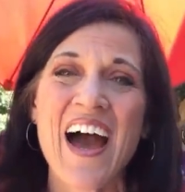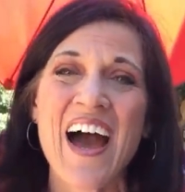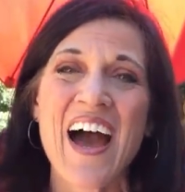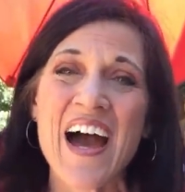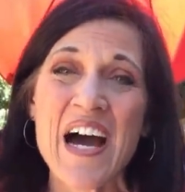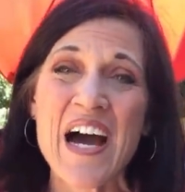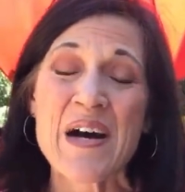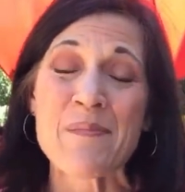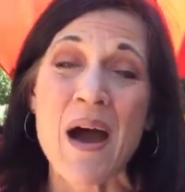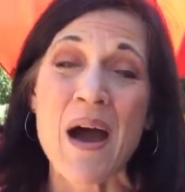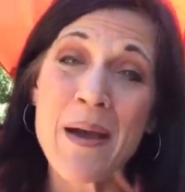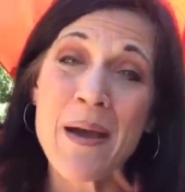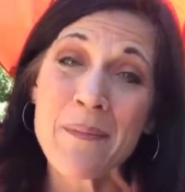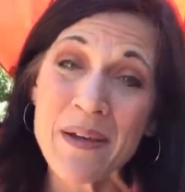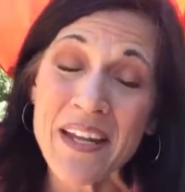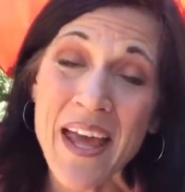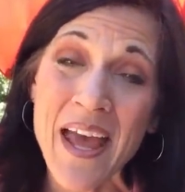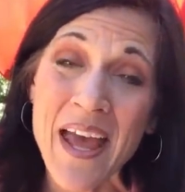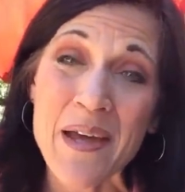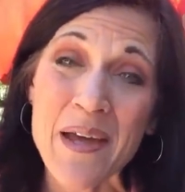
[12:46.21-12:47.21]
Um, I'm
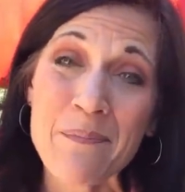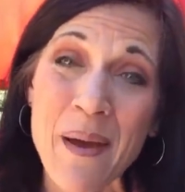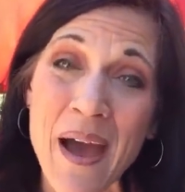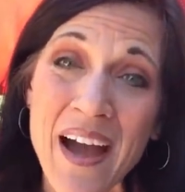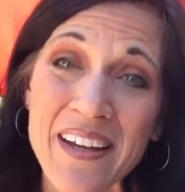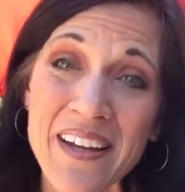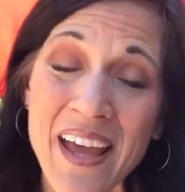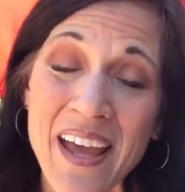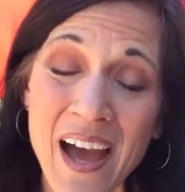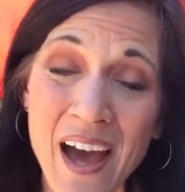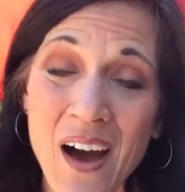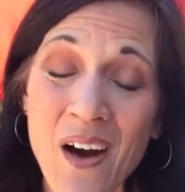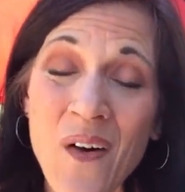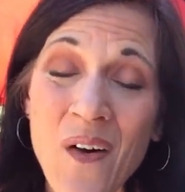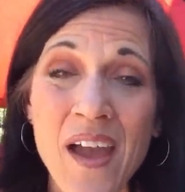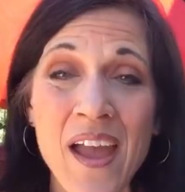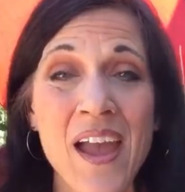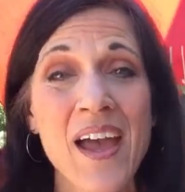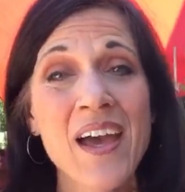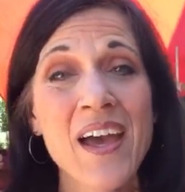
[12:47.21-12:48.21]
going to head back
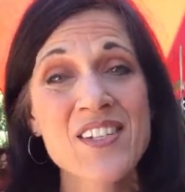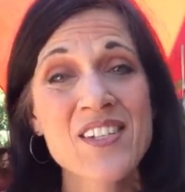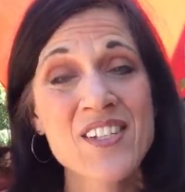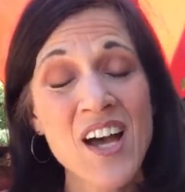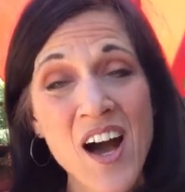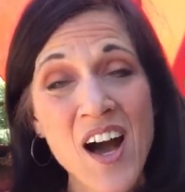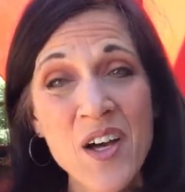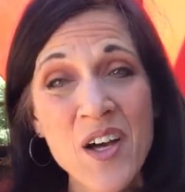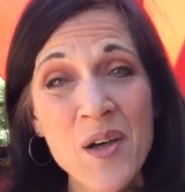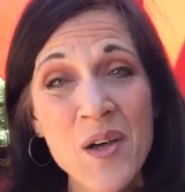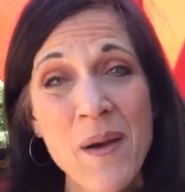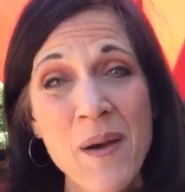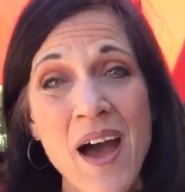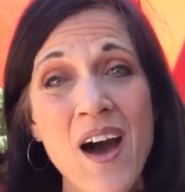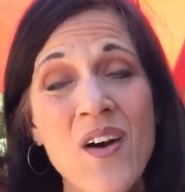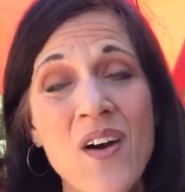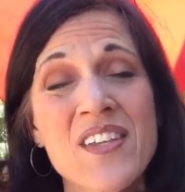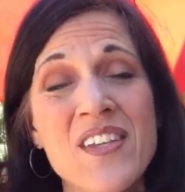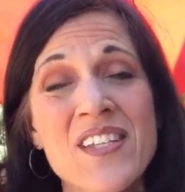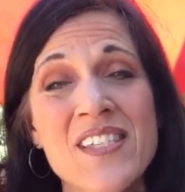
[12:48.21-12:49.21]
now and talk
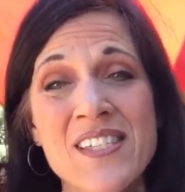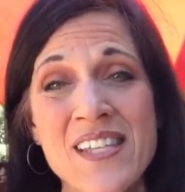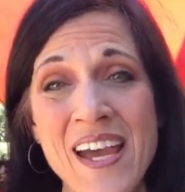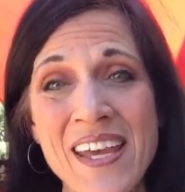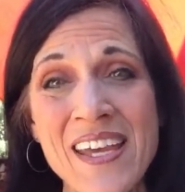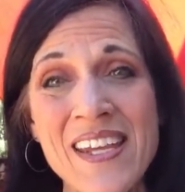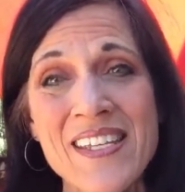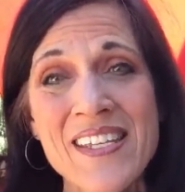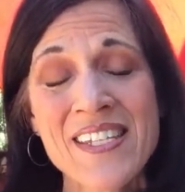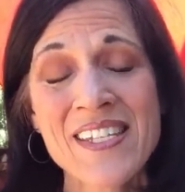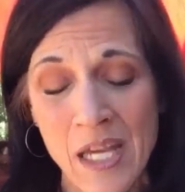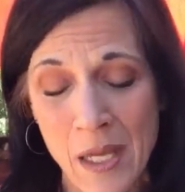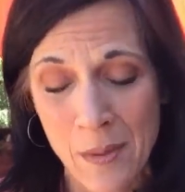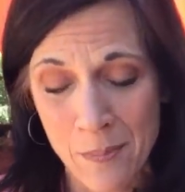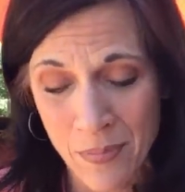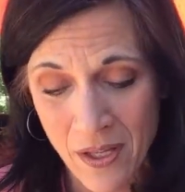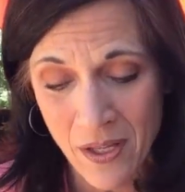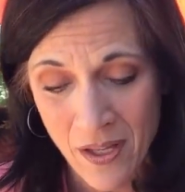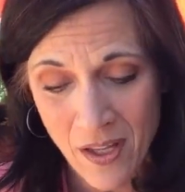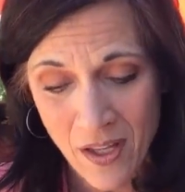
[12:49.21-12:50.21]
about the second
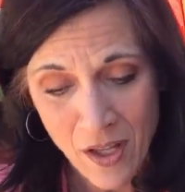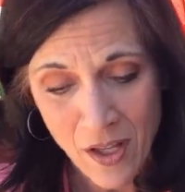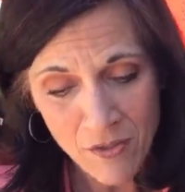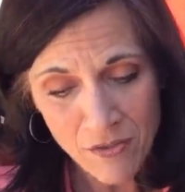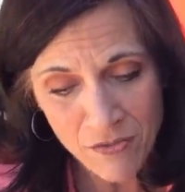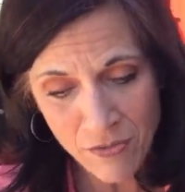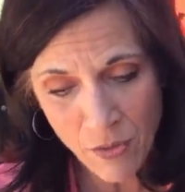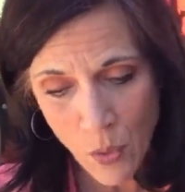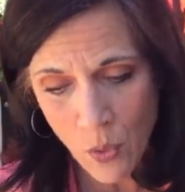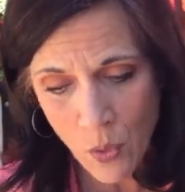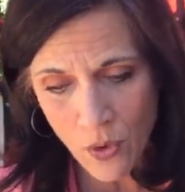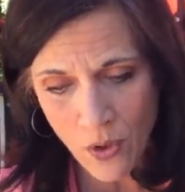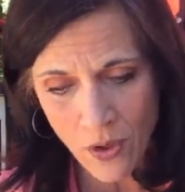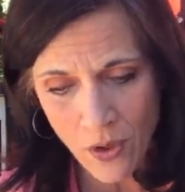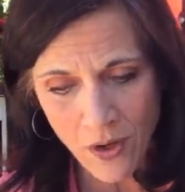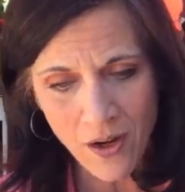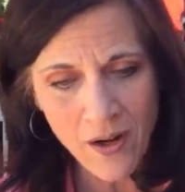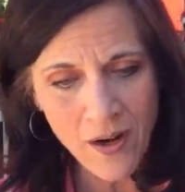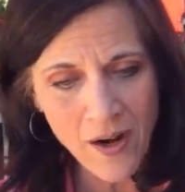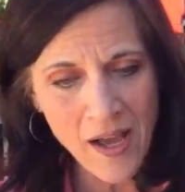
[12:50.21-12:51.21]
tip
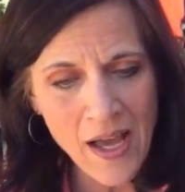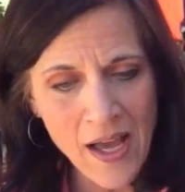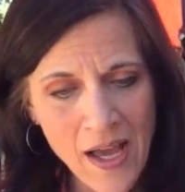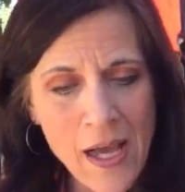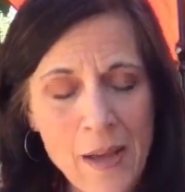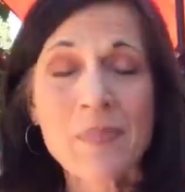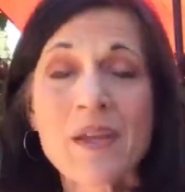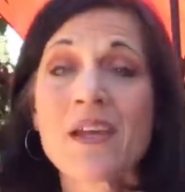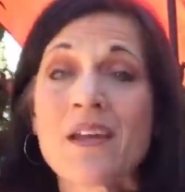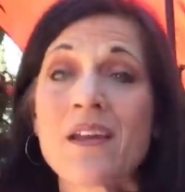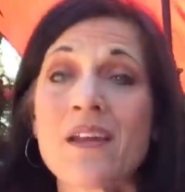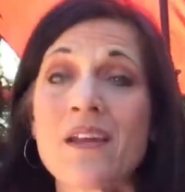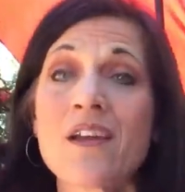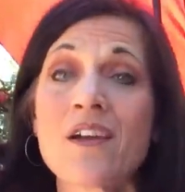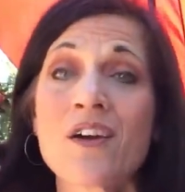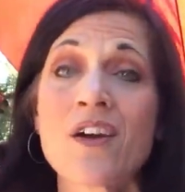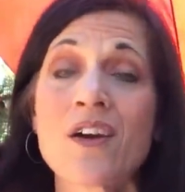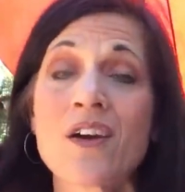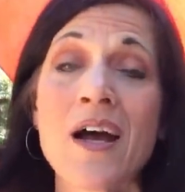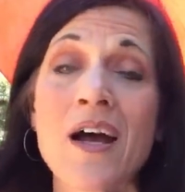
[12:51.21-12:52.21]
for um, getting
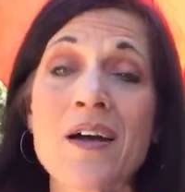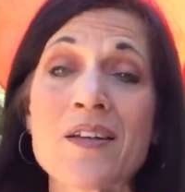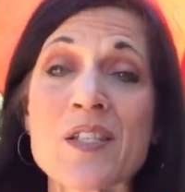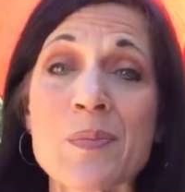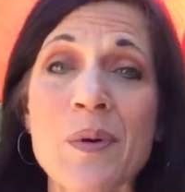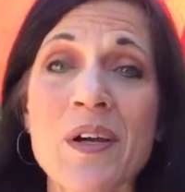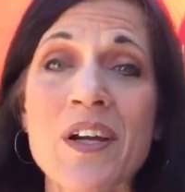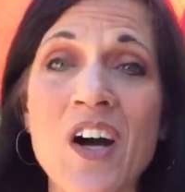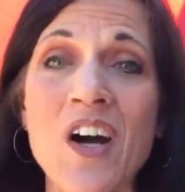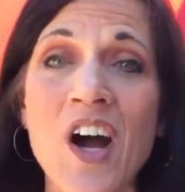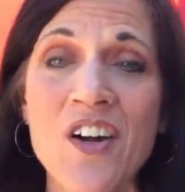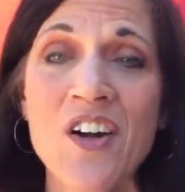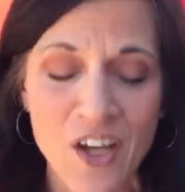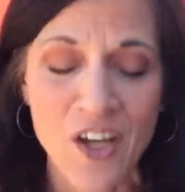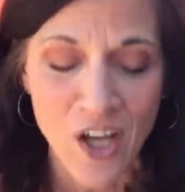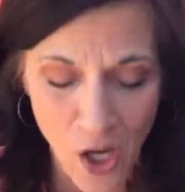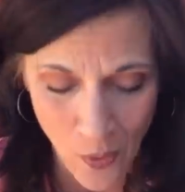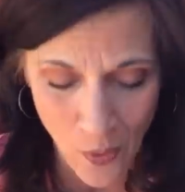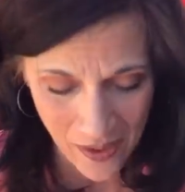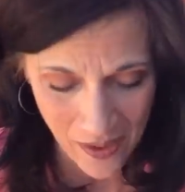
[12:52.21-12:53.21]
your uh, spring
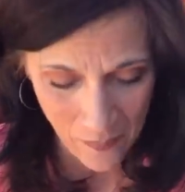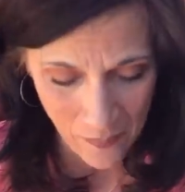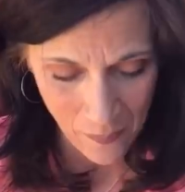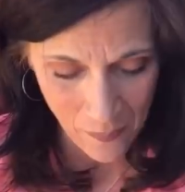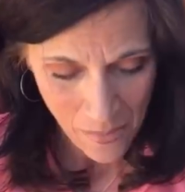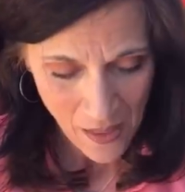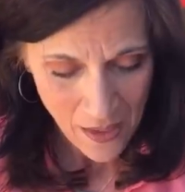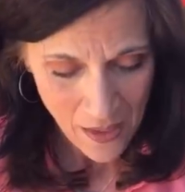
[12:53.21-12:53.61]
garden going.